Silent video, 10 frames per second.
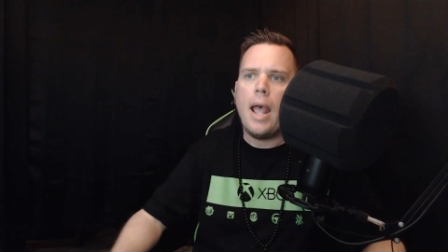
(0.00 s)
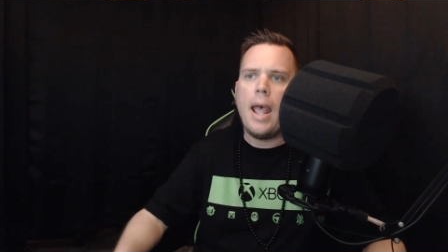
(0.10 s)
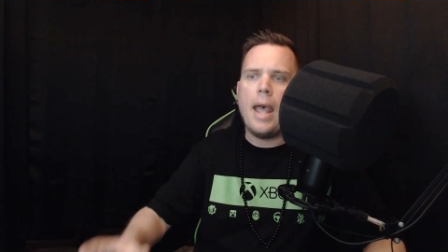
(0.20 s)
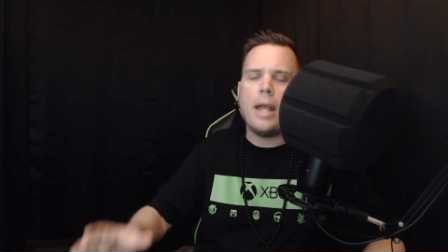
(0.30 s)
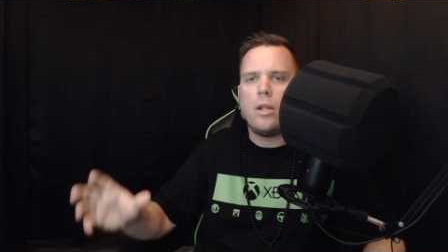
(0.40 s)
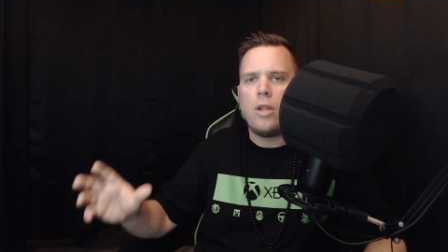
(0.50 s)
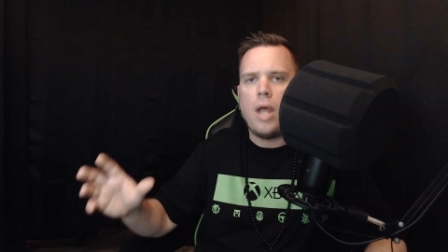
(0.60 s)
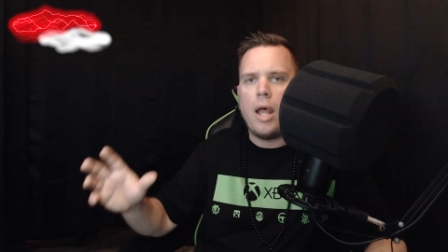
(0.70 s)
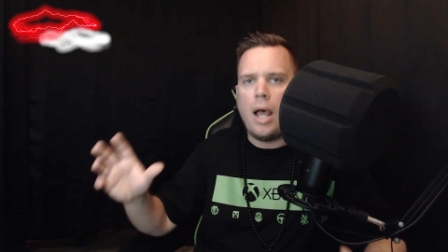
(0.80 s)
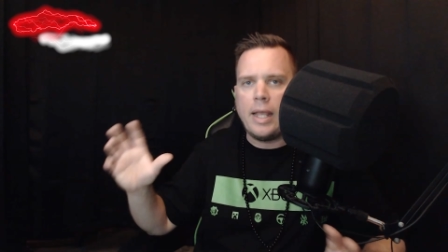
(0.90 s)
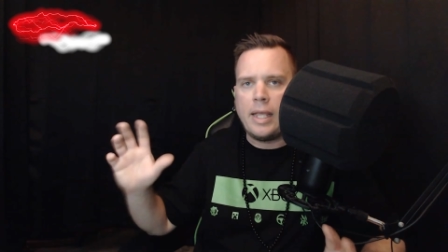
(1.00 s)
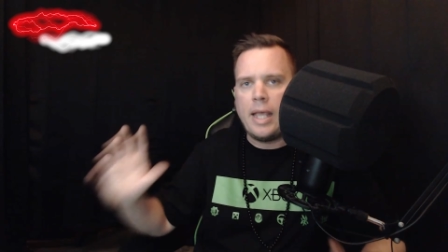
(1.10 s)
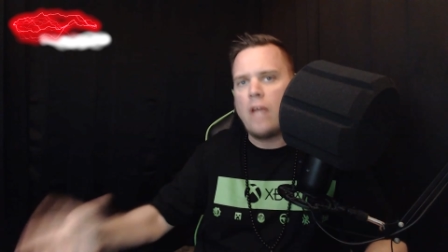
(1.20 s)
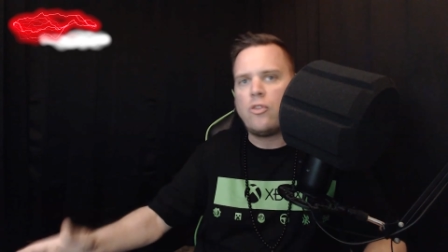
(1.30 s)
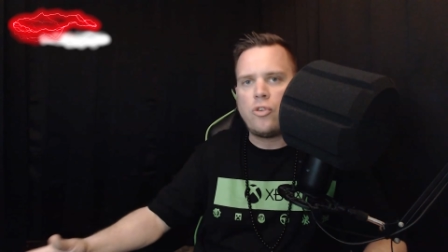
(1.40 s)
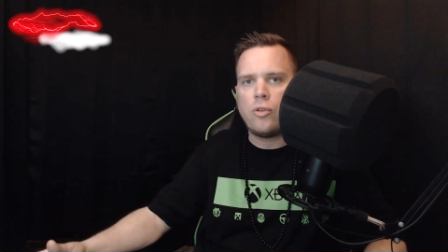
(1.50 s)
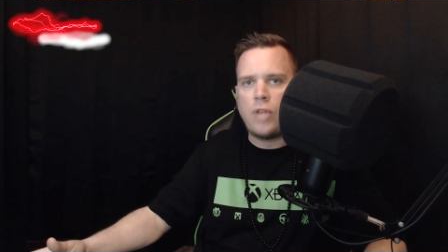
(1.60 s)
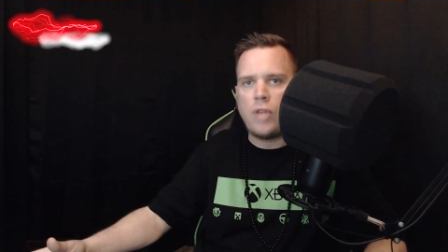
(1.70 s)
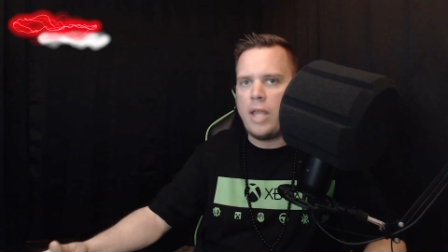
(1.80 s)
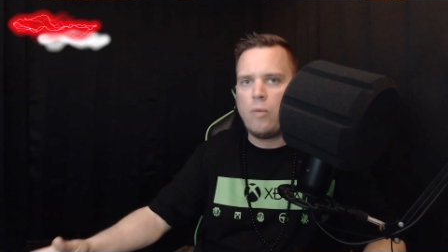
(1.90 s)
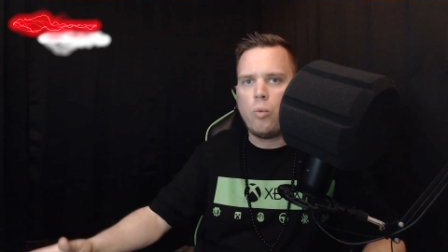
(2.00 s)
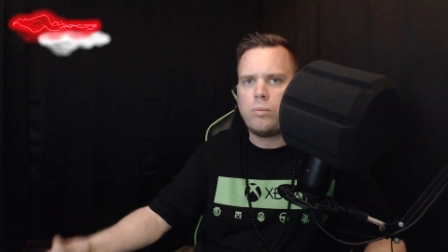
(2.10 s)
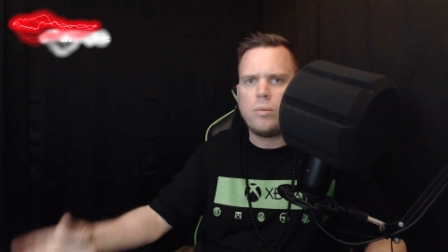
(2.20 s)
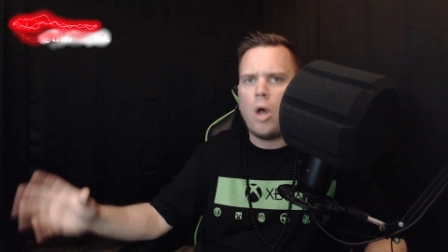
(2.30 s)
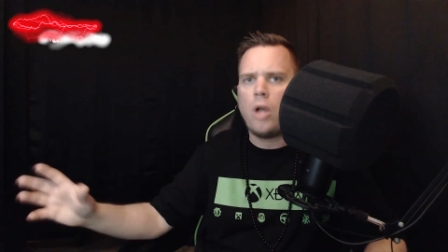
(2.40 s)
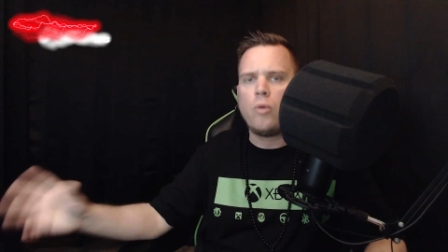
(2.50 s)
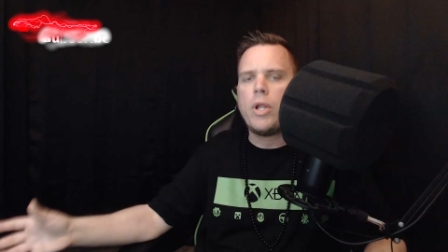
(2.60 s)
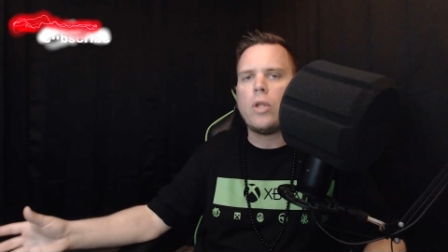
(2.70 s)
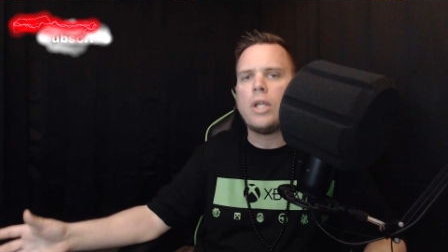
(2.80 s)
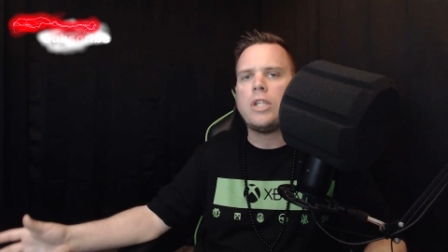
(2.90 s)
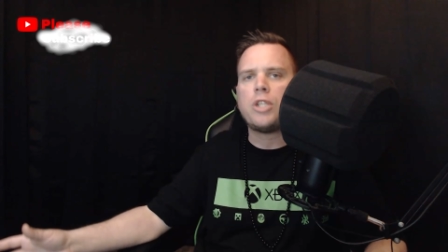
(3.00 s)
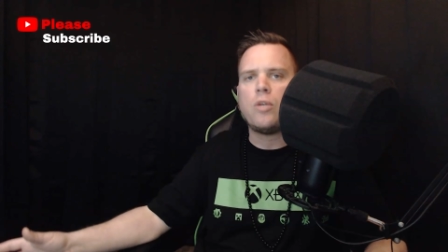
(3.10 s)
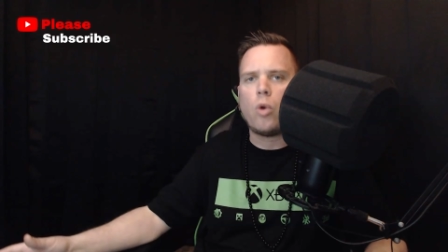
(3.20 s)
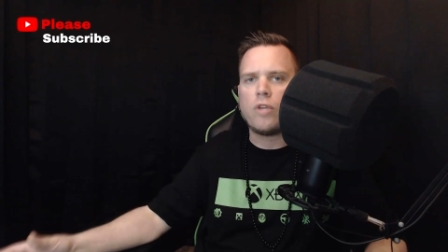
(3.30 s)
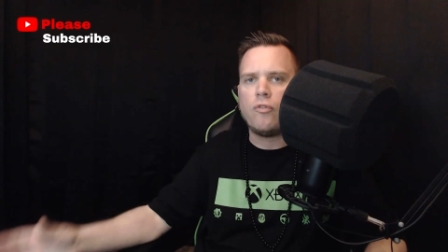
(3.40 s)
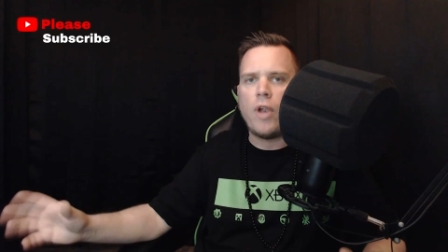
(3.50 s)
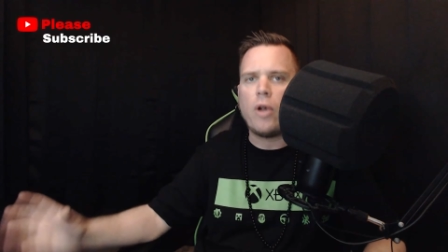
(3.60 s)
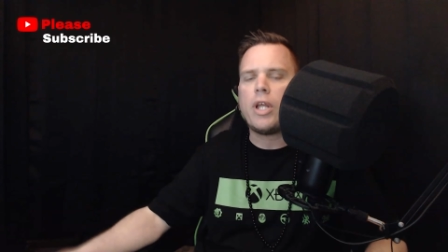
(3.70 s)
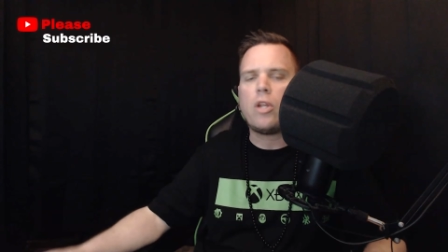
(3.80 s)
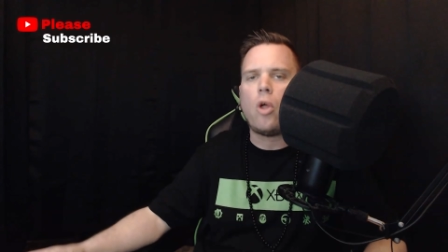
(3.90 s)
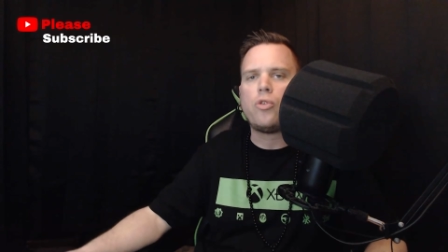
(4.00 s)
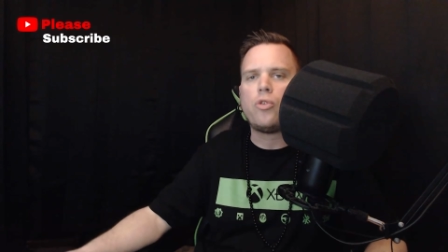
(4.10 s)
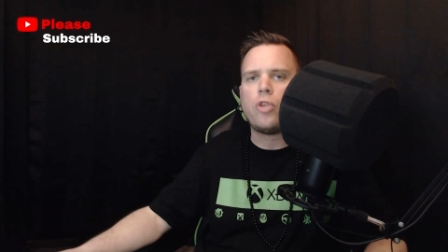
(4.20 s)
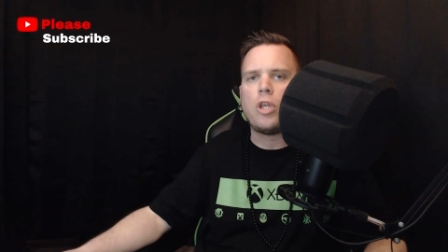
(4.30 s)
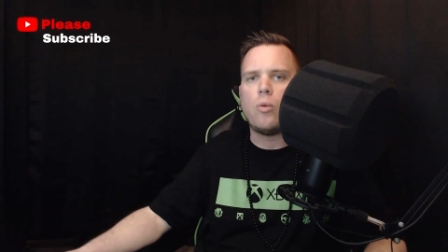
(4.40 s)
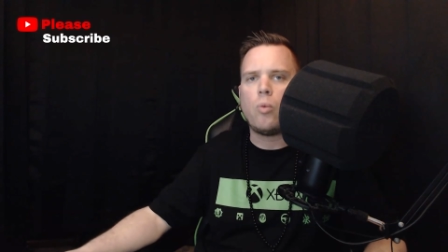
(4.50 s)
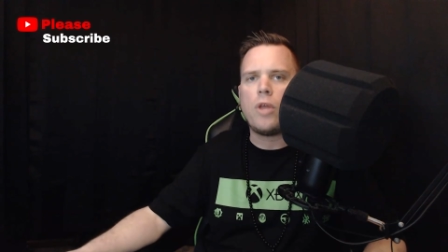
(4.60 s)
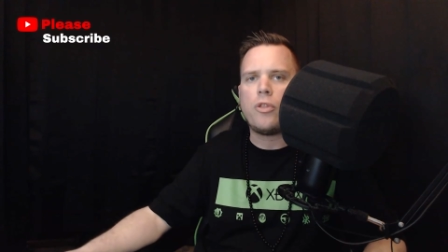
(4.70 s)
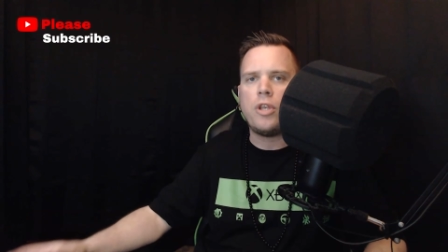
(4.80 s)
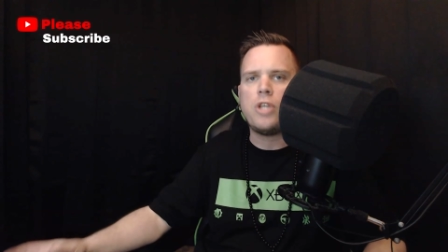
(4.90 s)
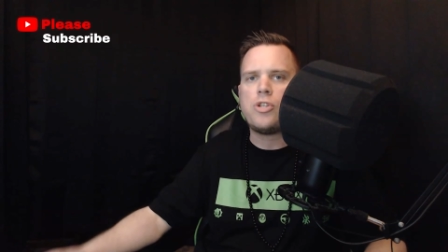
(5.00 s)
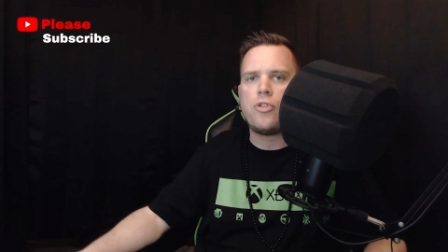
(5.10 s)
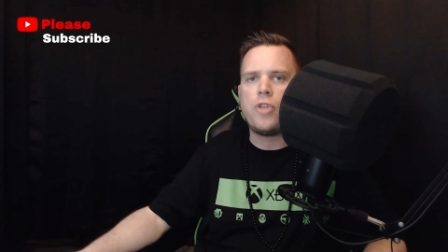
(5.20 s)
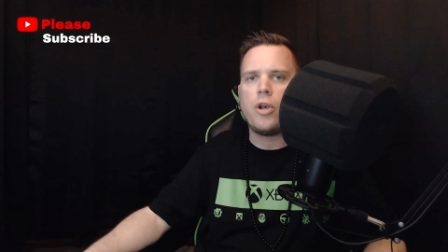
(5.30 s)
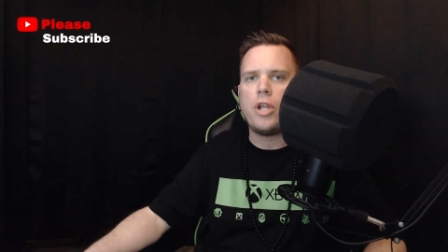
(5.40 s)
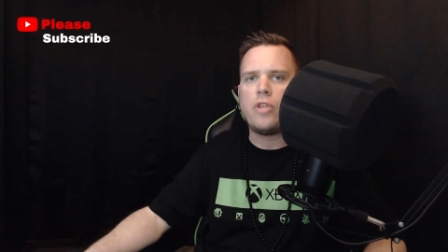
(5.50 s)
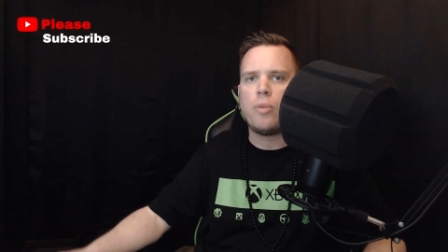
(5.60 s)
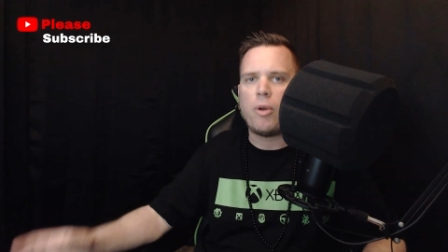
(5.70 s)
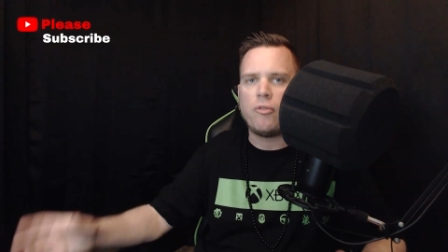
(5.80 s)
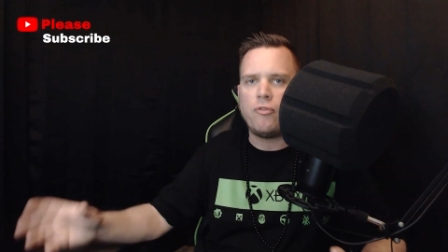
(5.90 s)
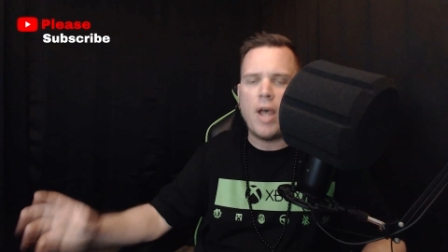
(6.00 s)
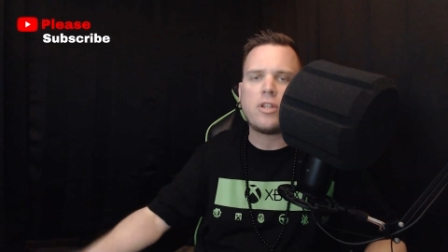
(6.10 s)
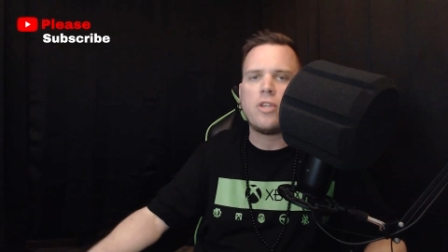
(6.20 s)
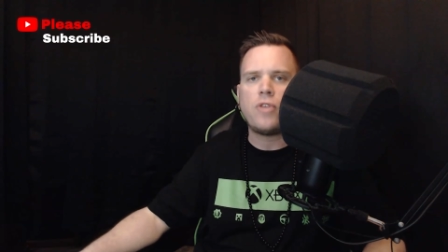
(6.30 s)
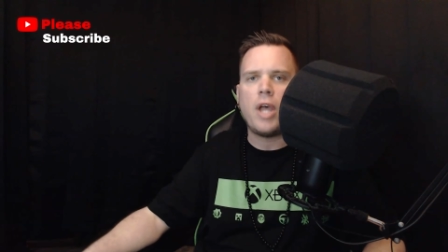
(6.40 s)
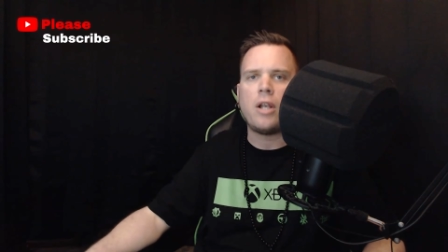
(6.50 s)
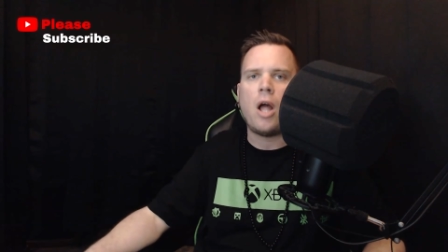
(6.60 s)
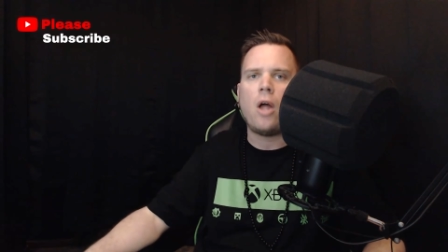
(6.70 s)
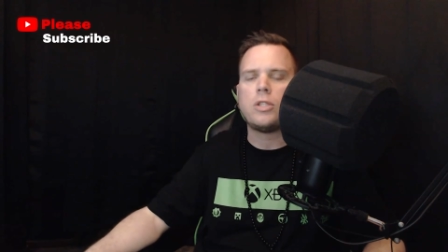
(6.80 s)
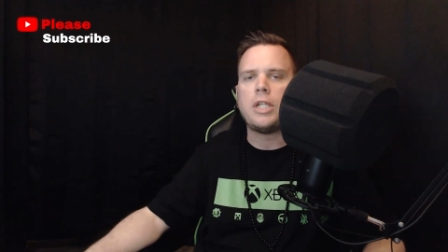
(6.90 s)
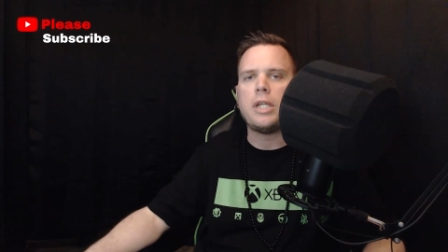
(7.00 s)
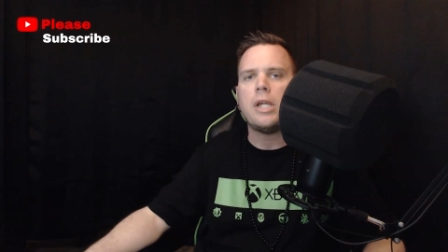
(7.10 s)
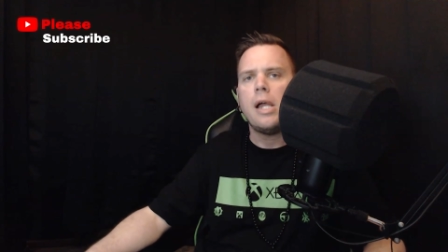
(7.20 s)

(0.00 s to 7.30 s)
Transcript: and I guess they Unreal Engine worked very closely with Ninja Theory to perfect this technology.